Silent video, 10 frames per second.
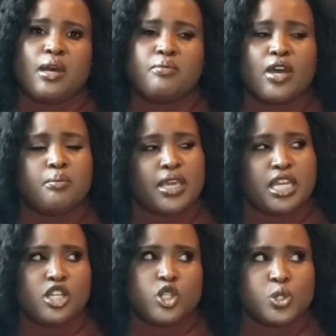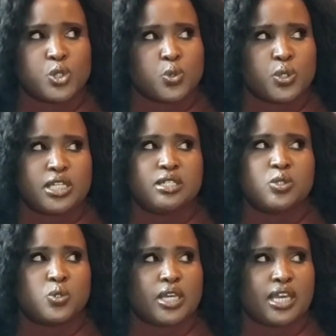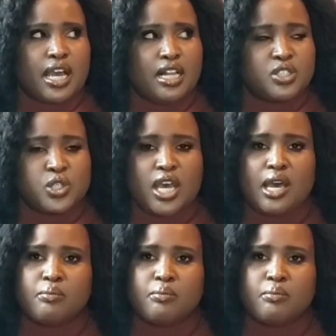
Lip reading: I'm getting used to it, to the culture.